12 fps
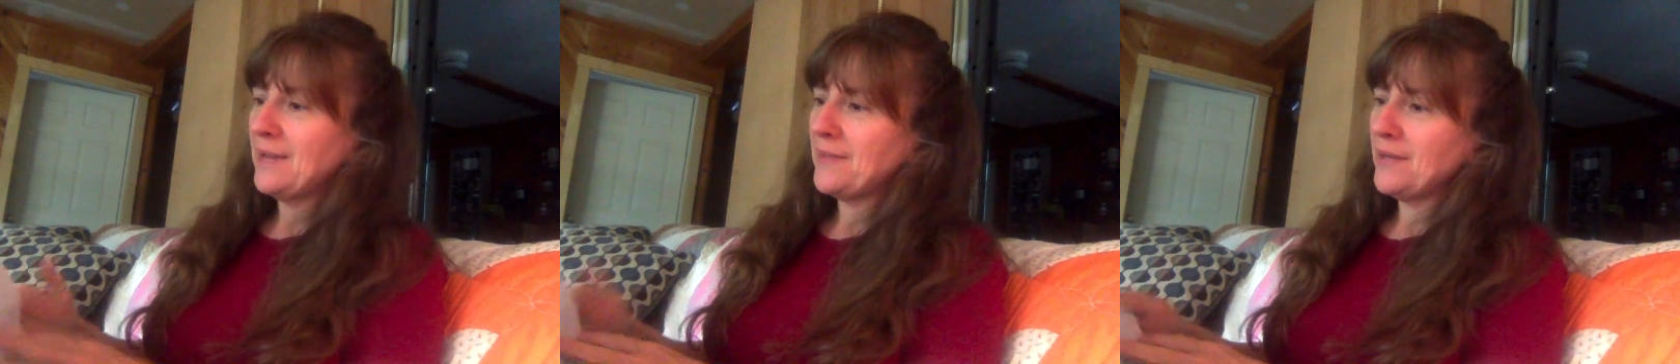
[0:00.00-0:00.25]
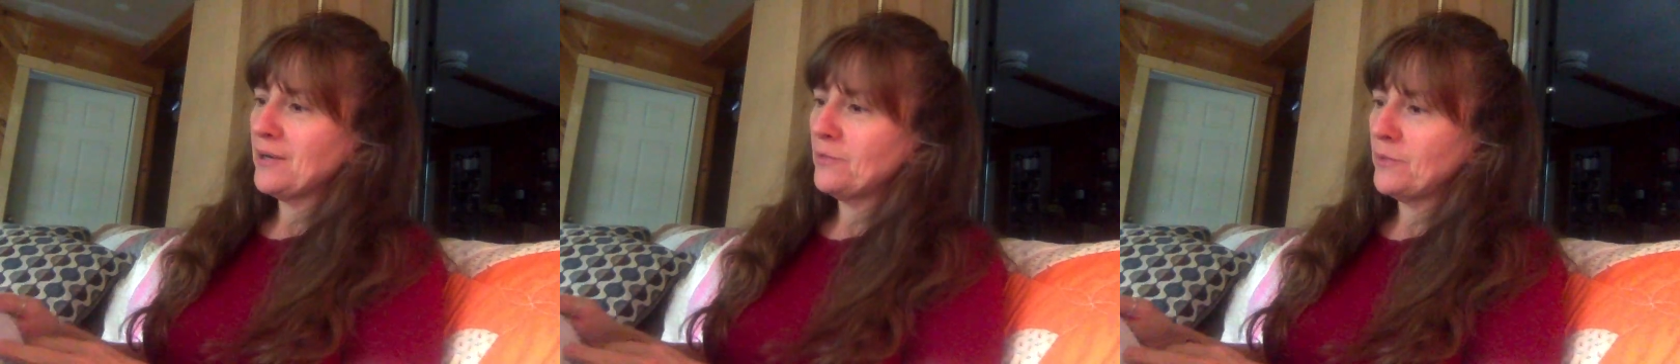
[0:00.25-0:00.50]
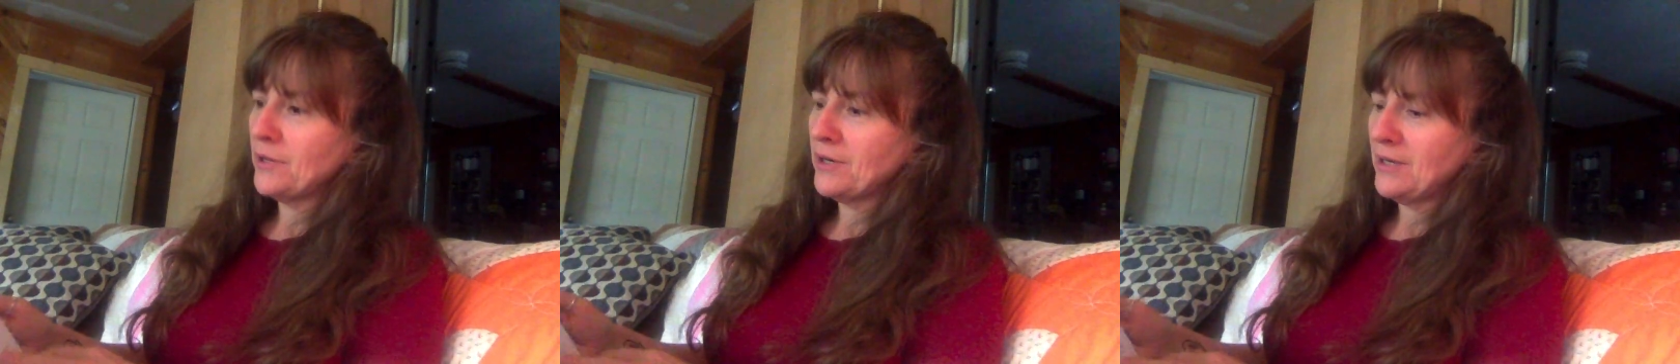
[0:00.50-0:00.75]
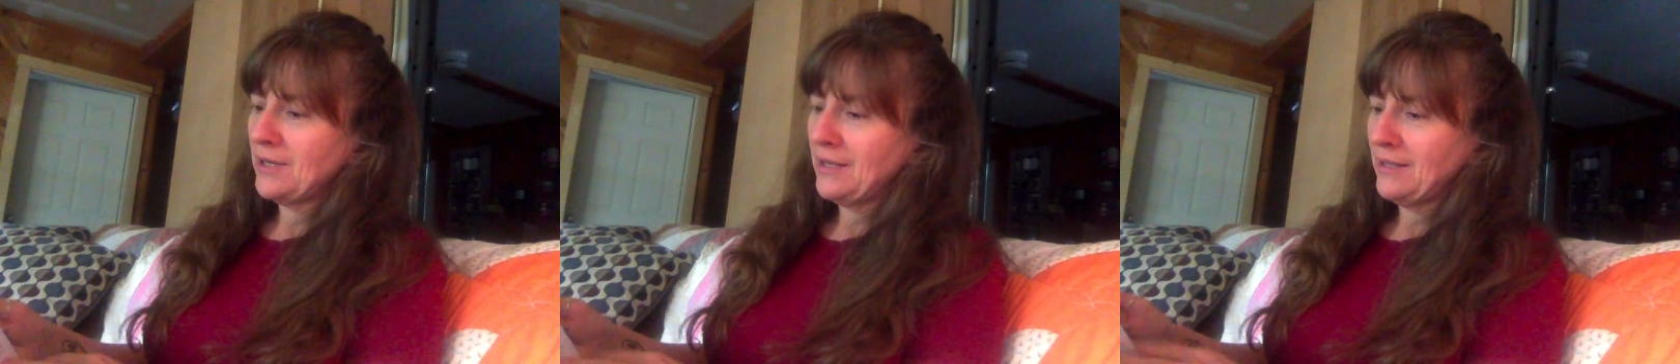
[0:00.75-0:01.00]
There
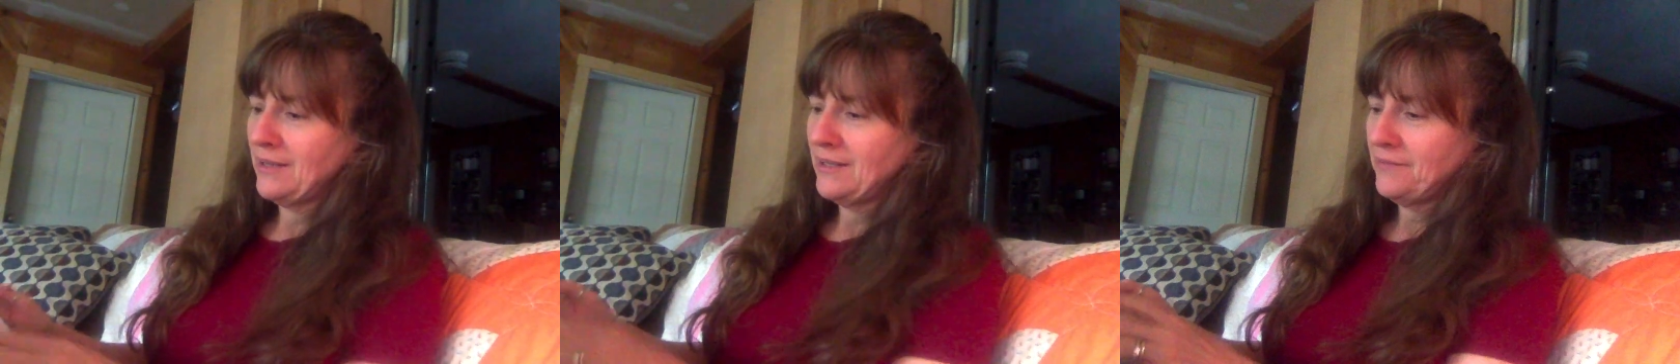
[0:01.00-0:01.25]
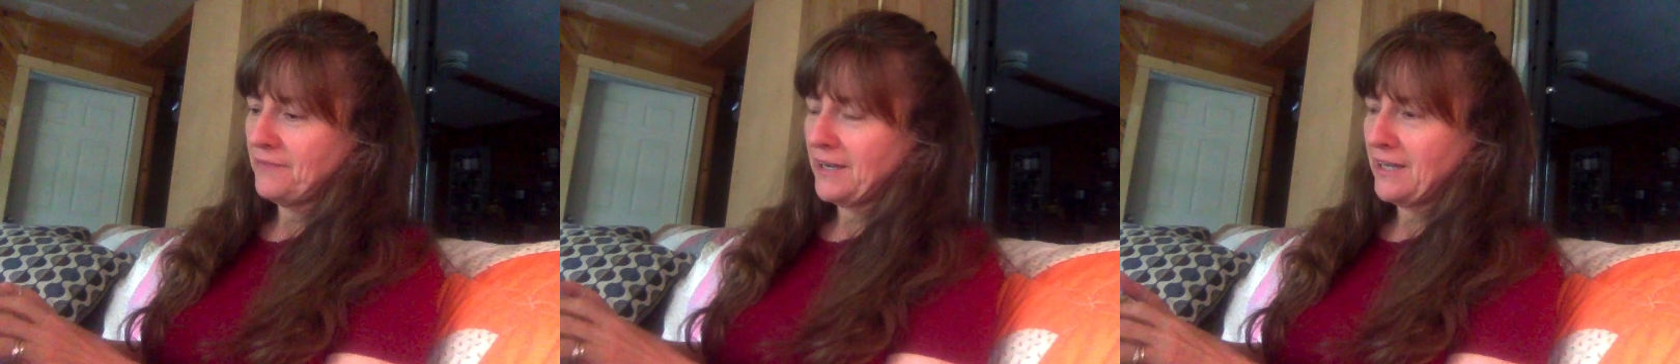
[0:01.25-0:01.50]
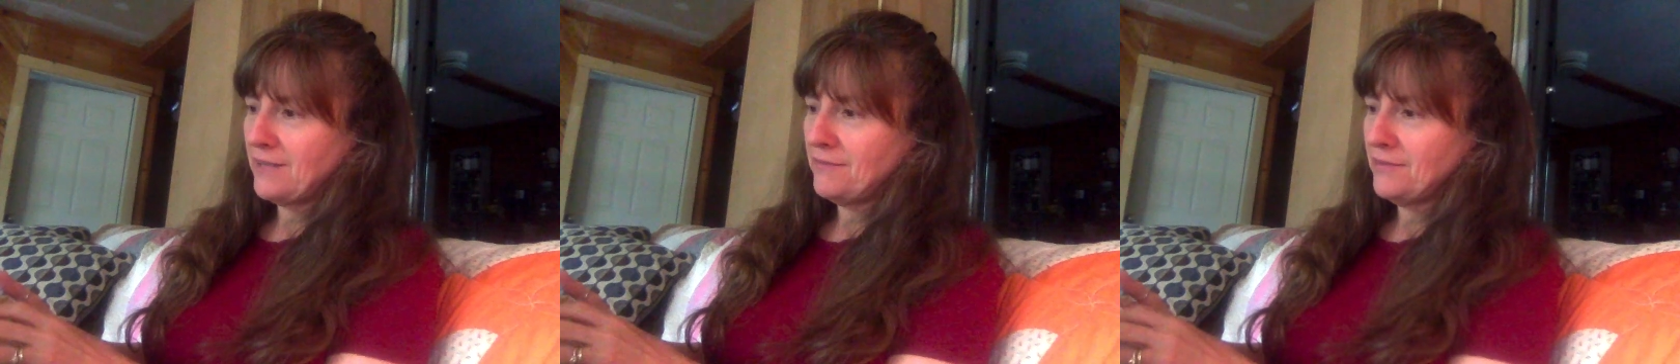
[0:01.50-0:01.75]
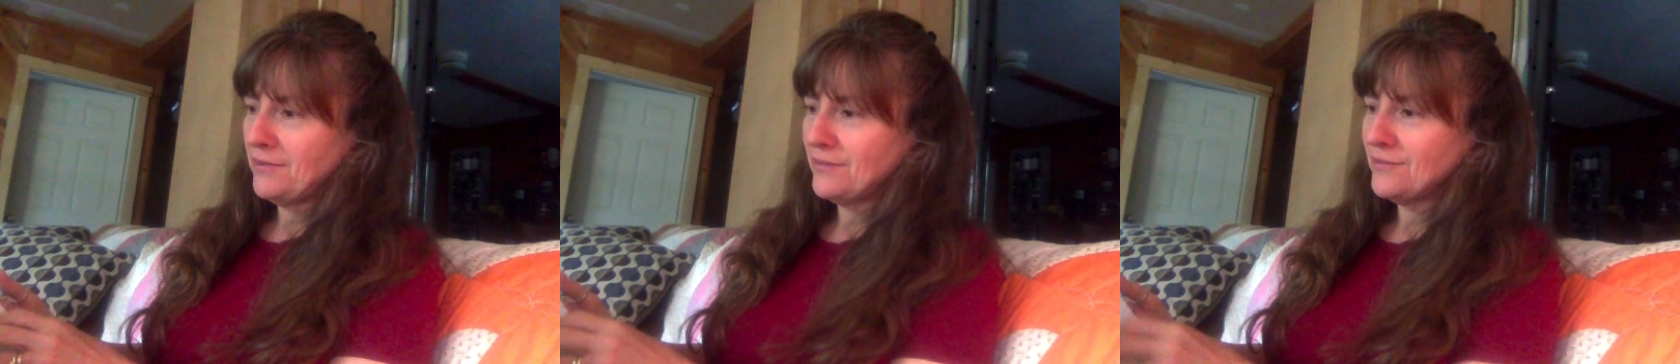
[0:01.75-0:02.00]
were, I think, five
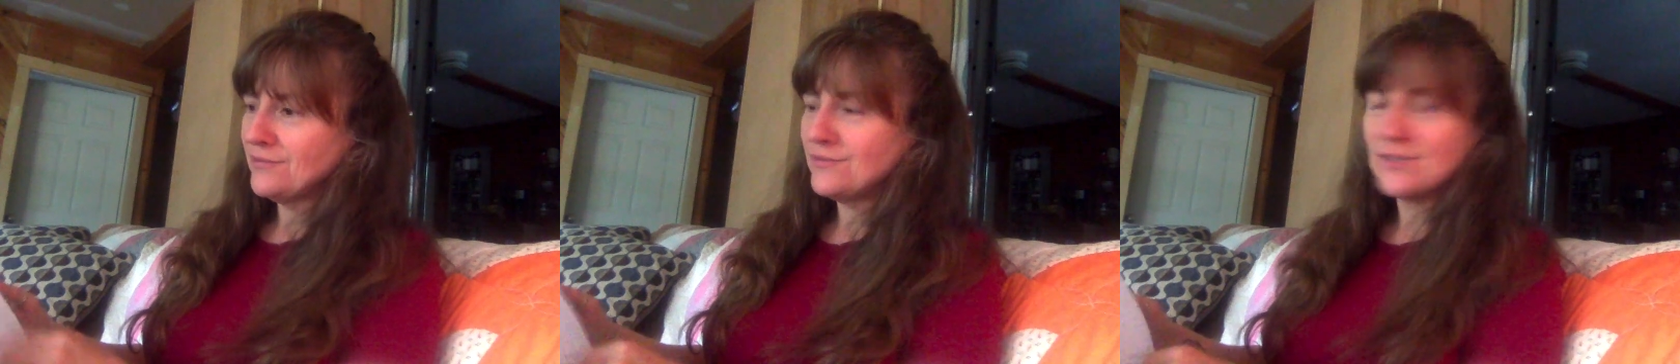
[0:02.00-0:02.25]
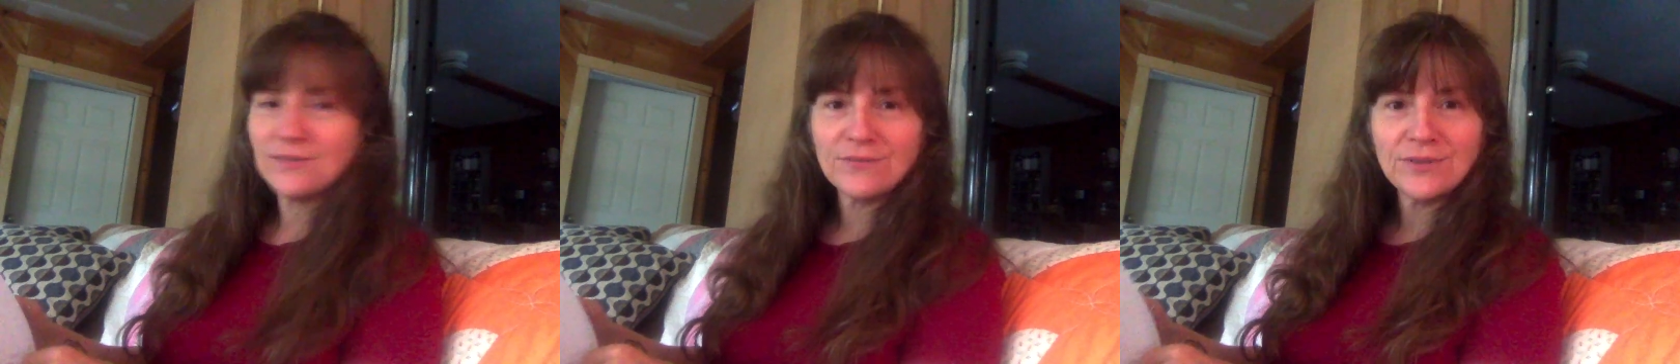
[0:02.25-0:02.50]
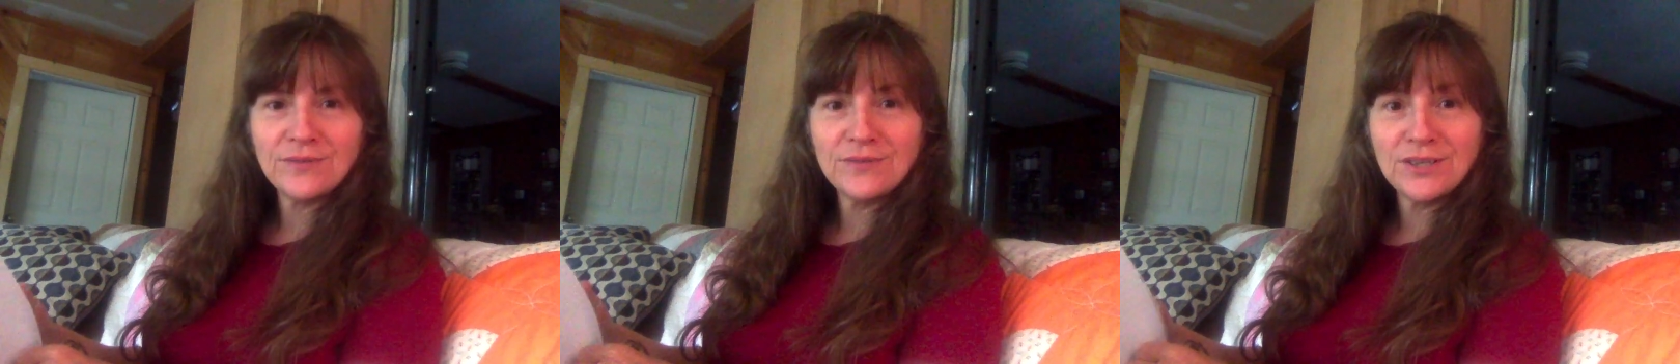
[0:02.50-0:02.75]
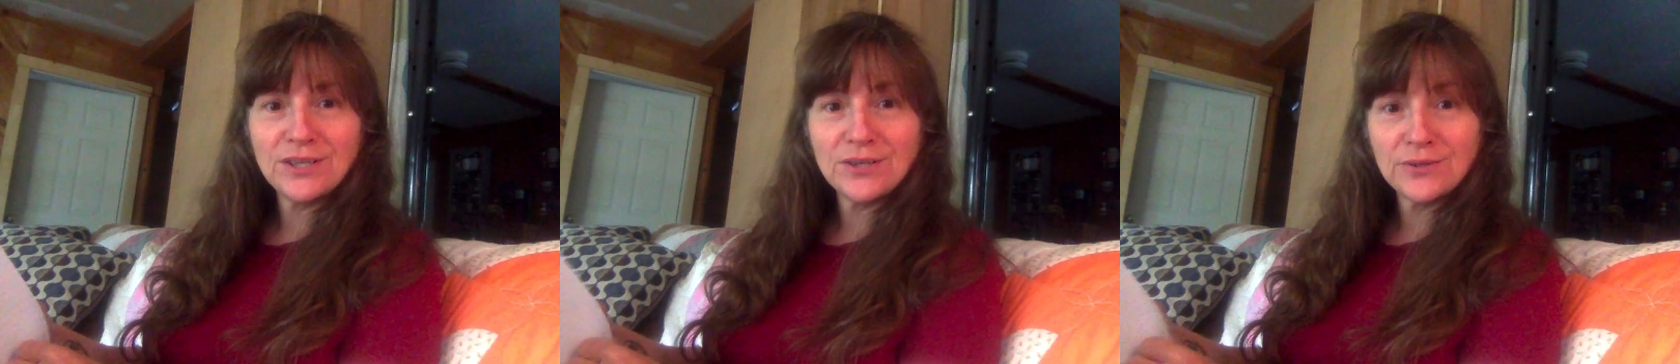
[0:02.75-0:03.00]
different
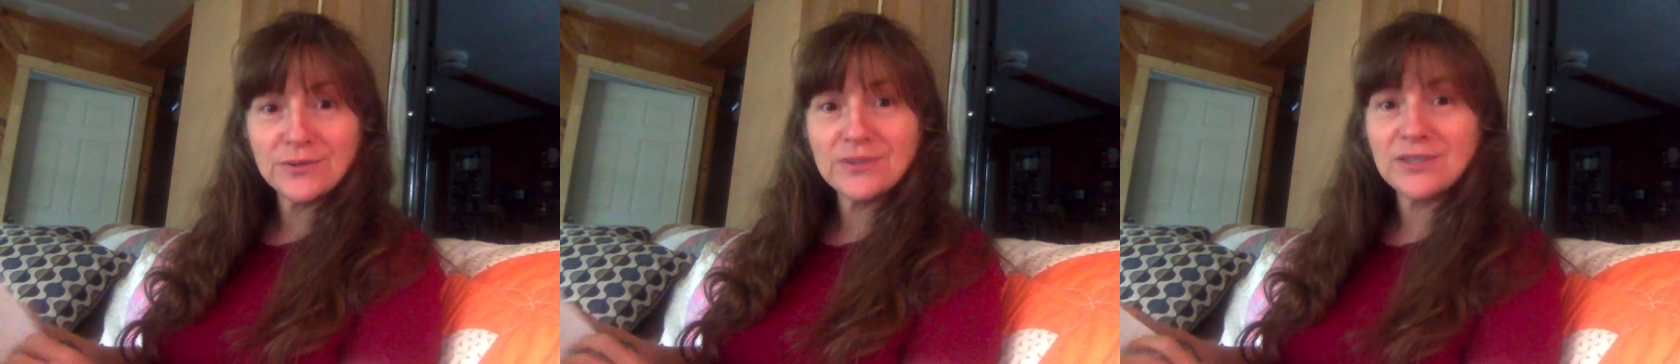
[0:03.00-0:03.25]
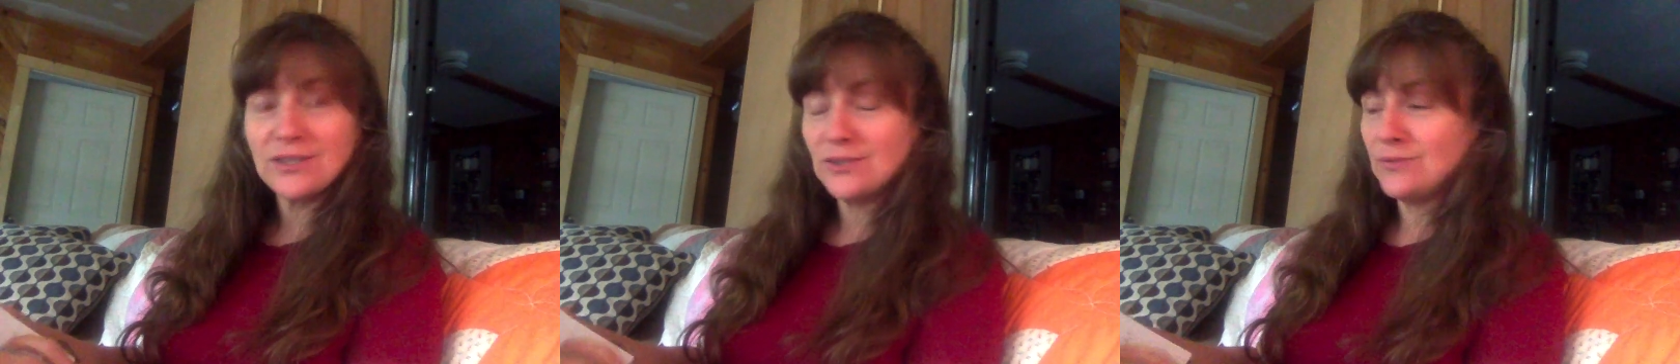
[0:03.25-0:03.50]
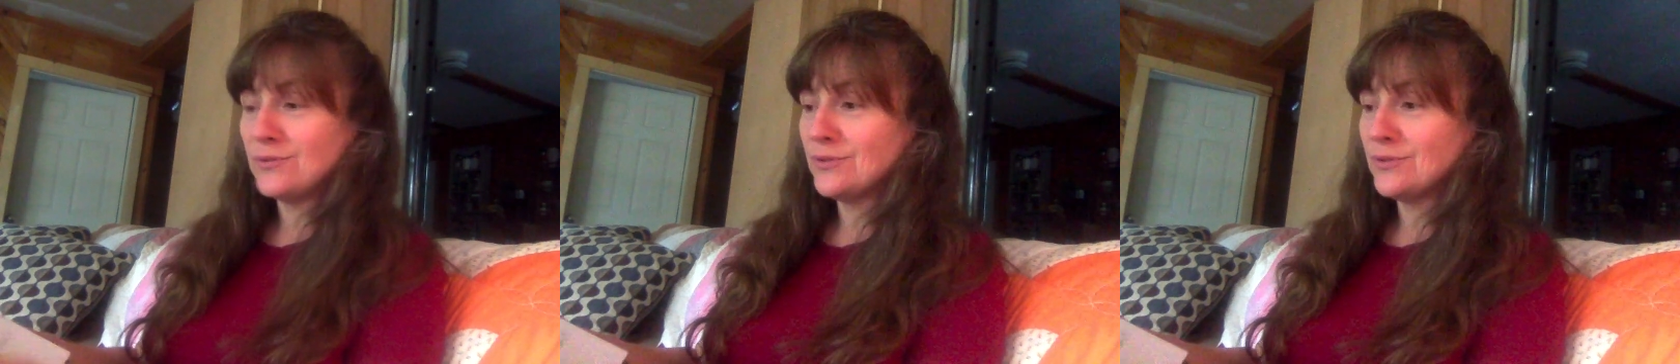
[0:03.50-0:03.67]
videos that you